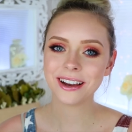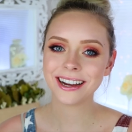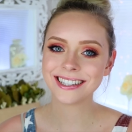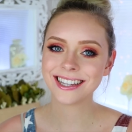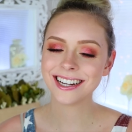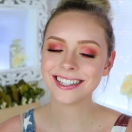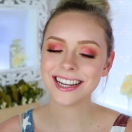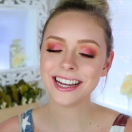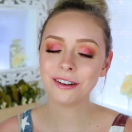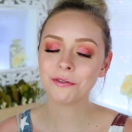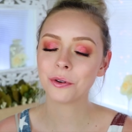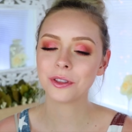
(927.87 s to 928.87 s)
you guys, that is
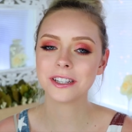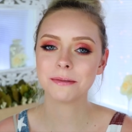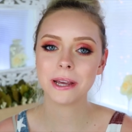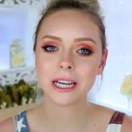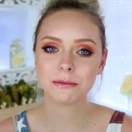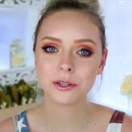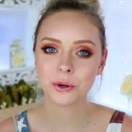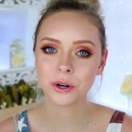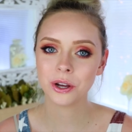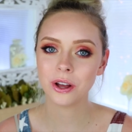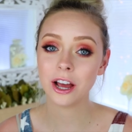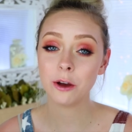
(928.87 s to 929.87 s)
it for this makeup
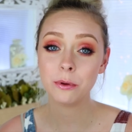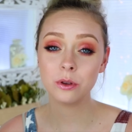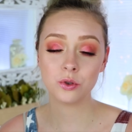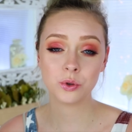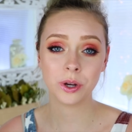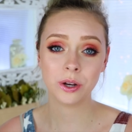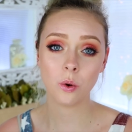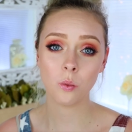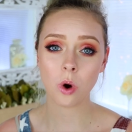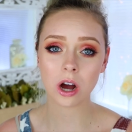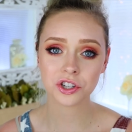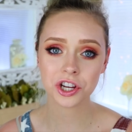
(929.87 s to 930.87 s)
tutorial. I hope you enjoyed
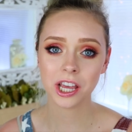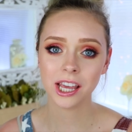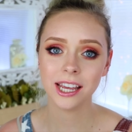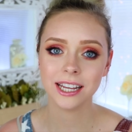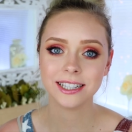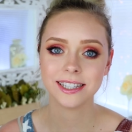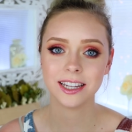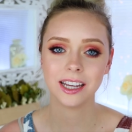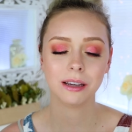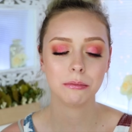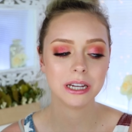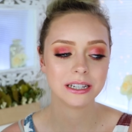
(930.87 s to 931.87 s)
watching it and
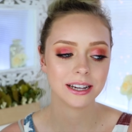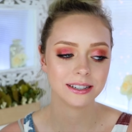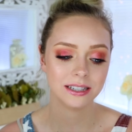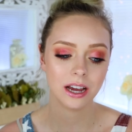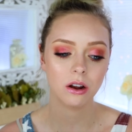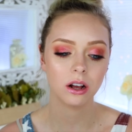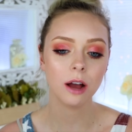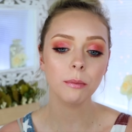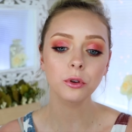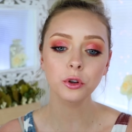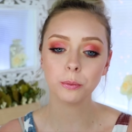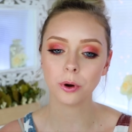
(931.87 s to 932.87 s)
seeing me test out a
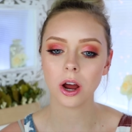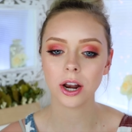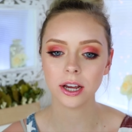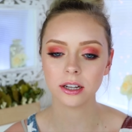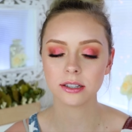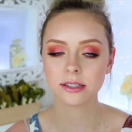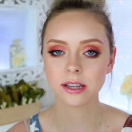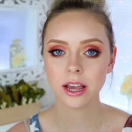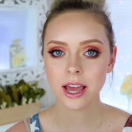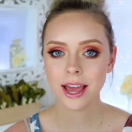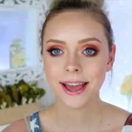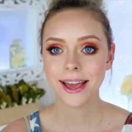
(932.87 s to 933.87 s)
couple new products
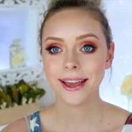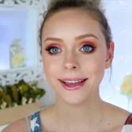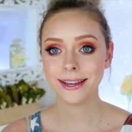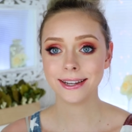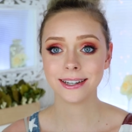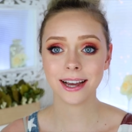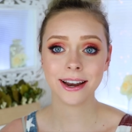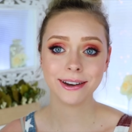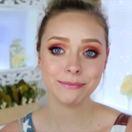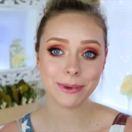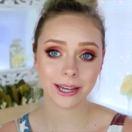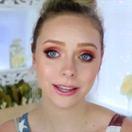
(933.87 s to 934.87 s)
and kind
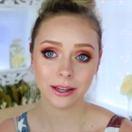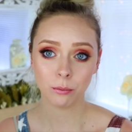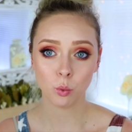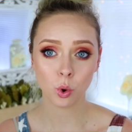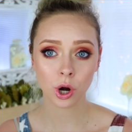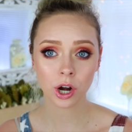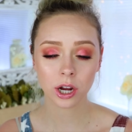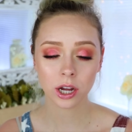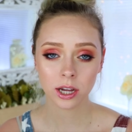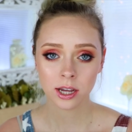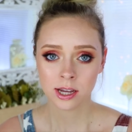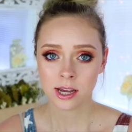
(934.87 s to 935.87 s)
of making them work.
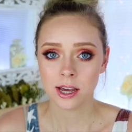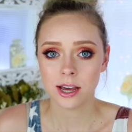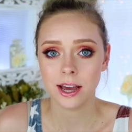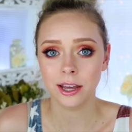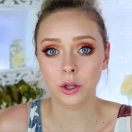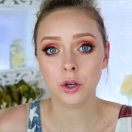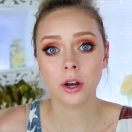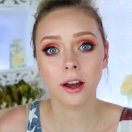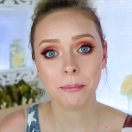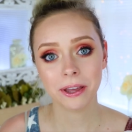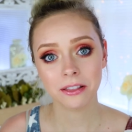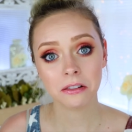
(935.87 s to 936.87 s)
I could
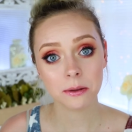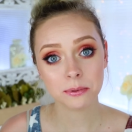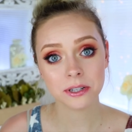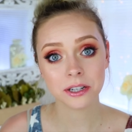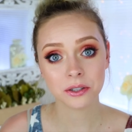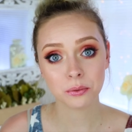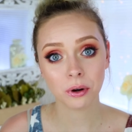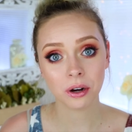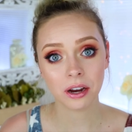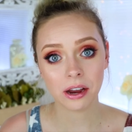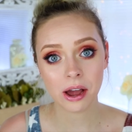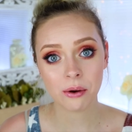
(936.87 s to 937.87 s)
not make the lipsticks
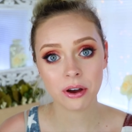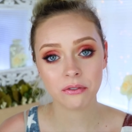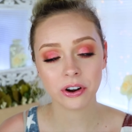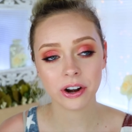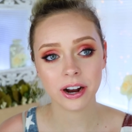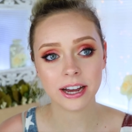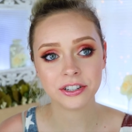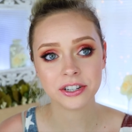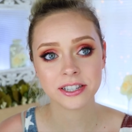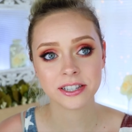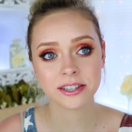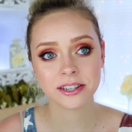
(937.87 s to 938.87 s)
work. However, I
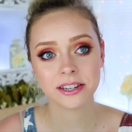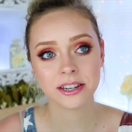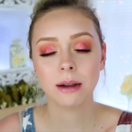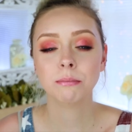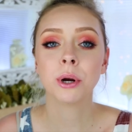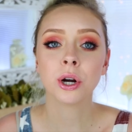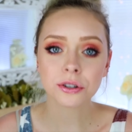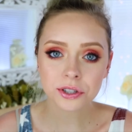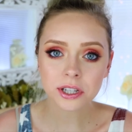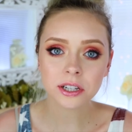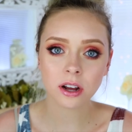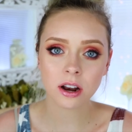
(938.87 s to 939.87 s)
just, I'm
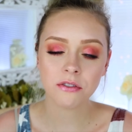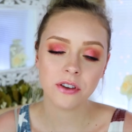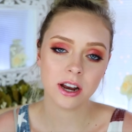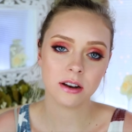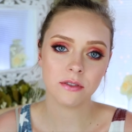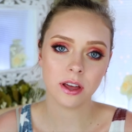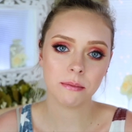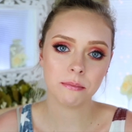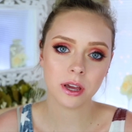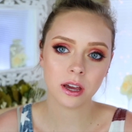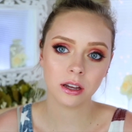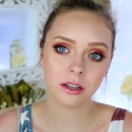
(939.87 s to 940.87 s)
personally not a fan of them
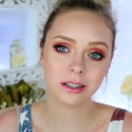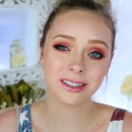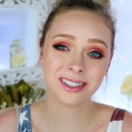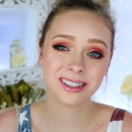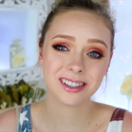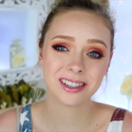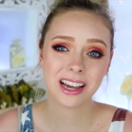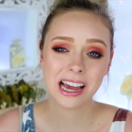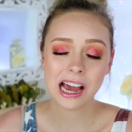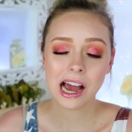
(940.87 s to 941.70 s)
because